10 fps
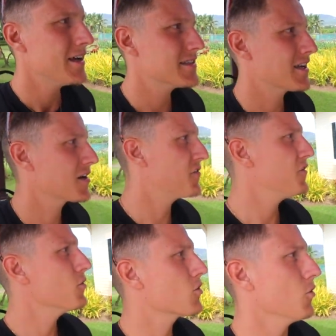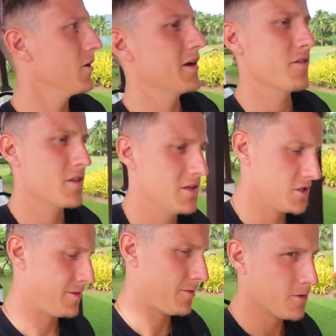There's like a food court and everything,
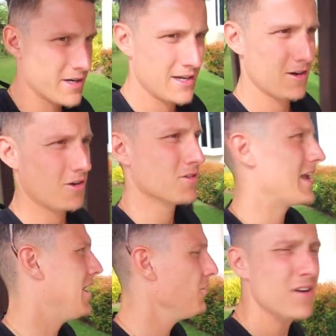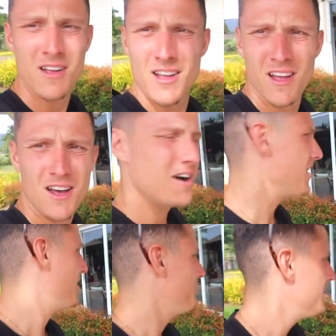so we're walking along now.
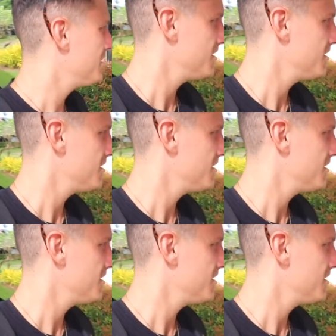Um,